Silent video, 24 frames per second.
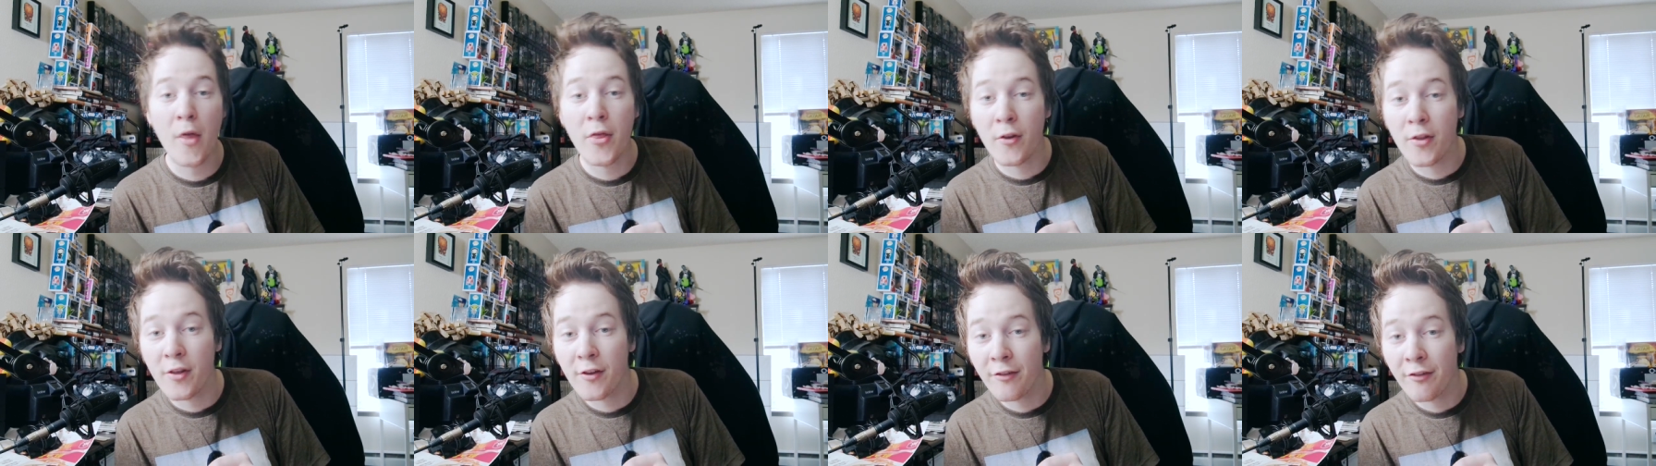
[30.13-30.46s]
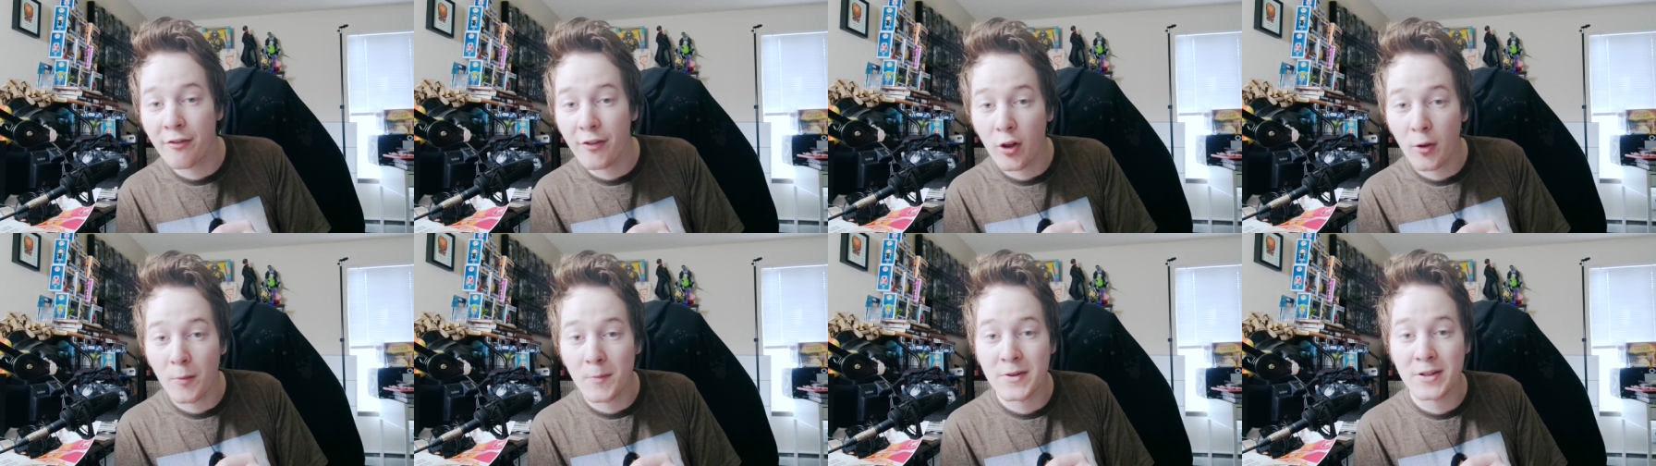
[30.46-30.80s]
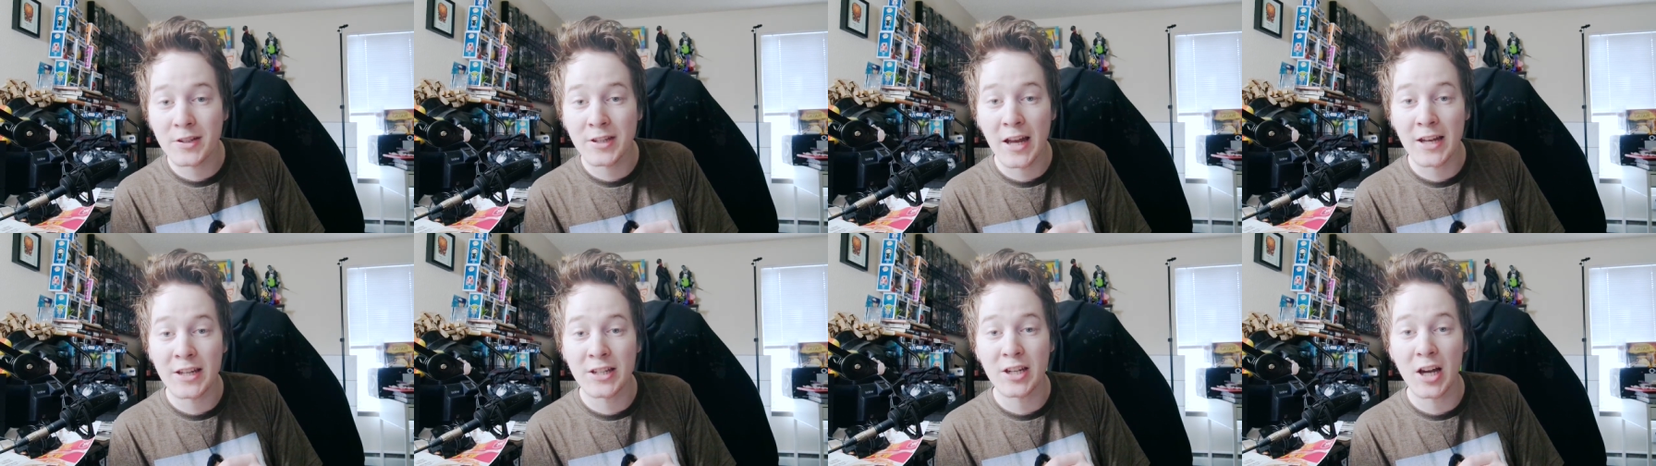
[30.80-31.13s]
rather the film
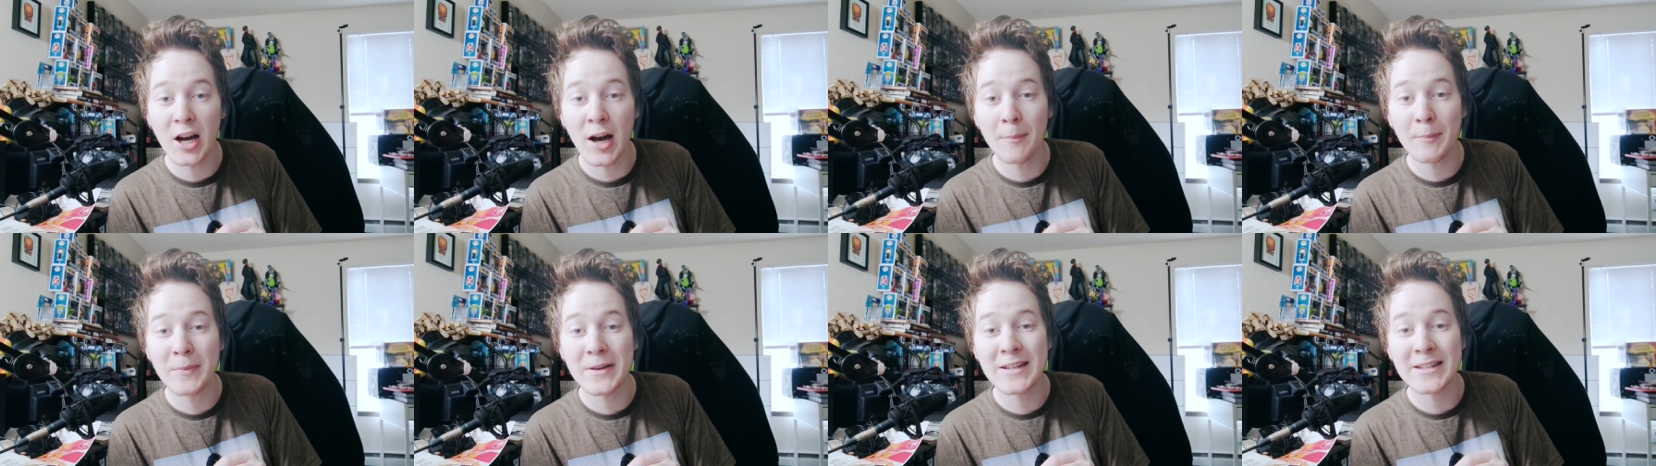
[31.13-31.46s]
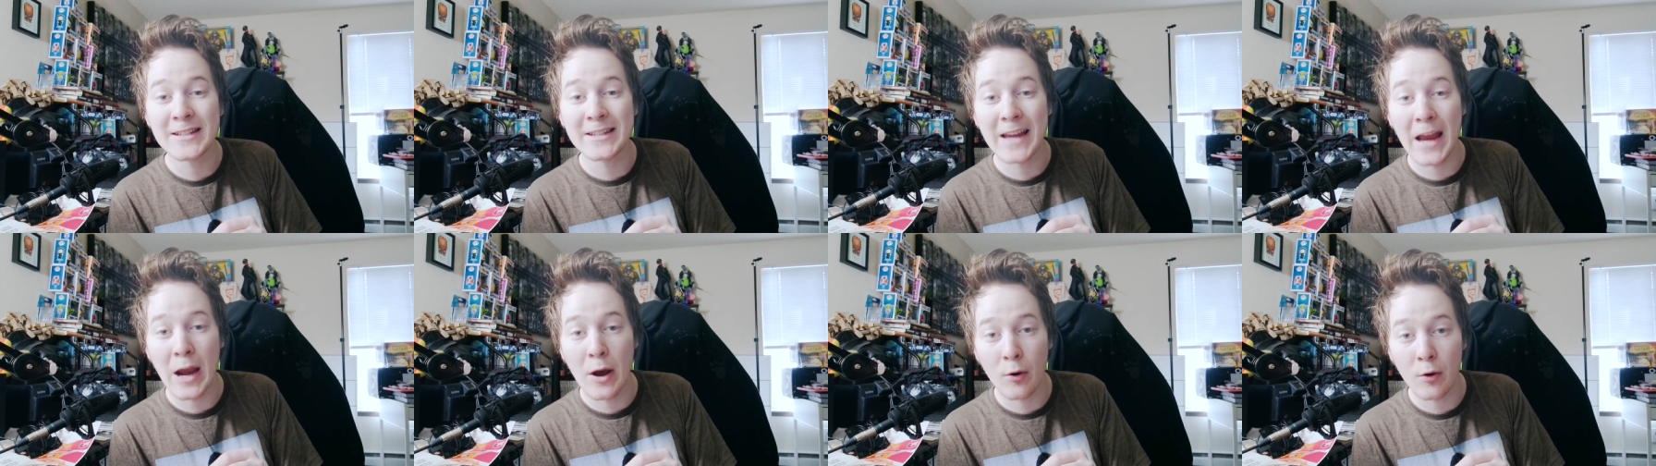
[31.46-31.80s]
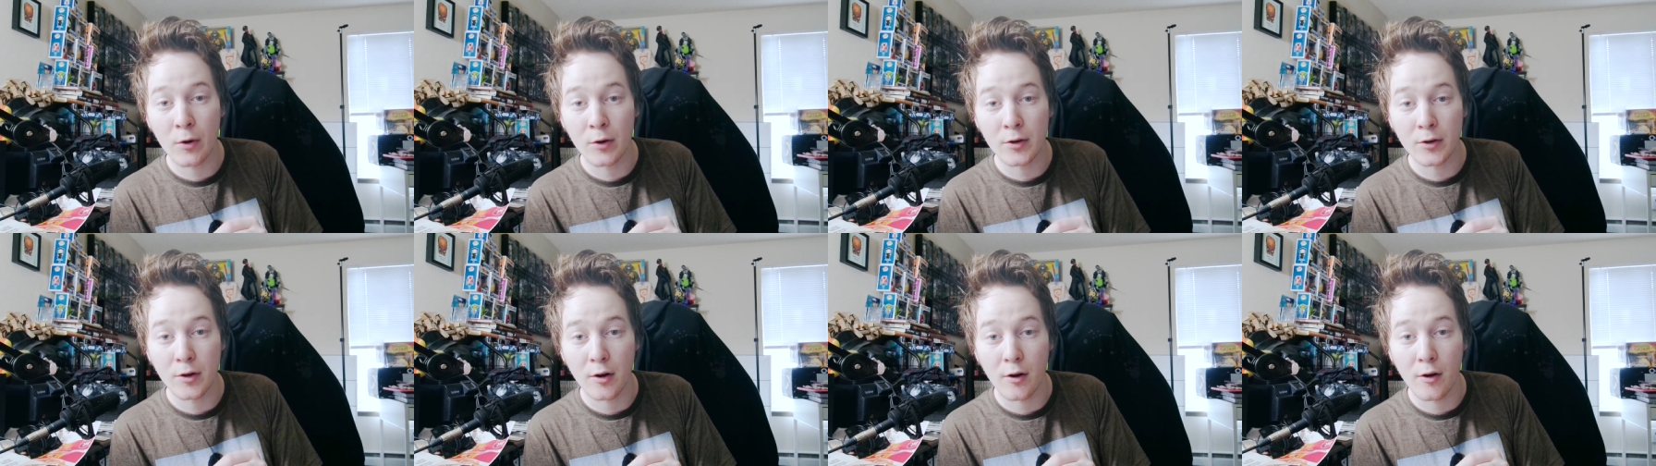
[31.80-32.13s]
sets up his
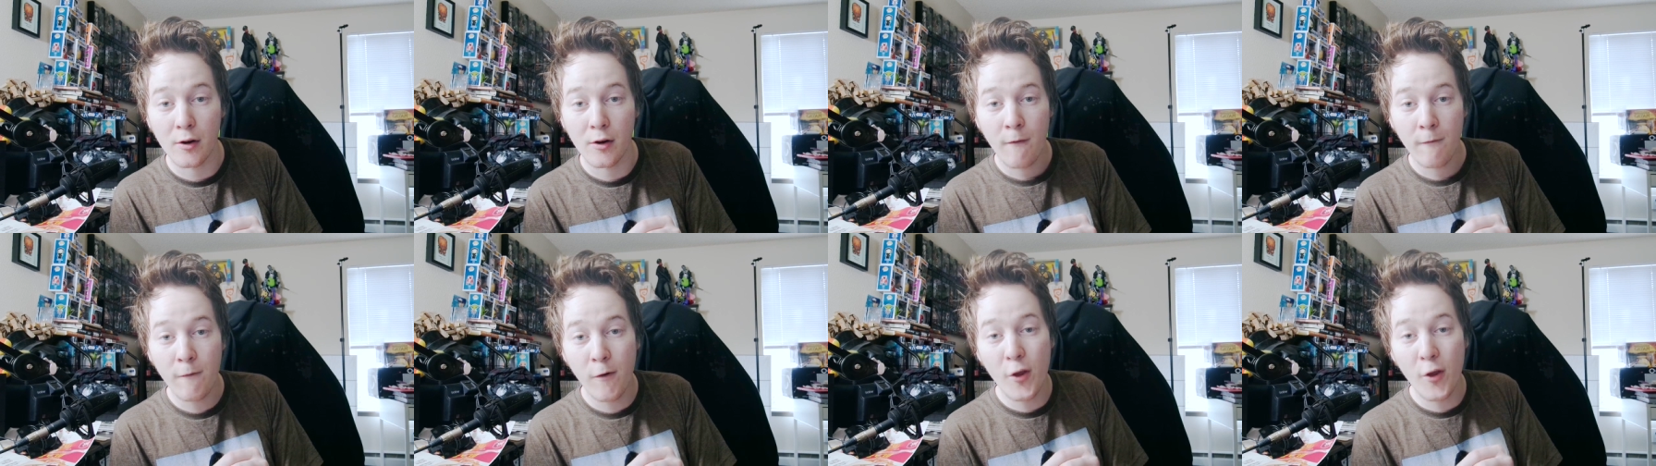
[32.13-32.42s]
character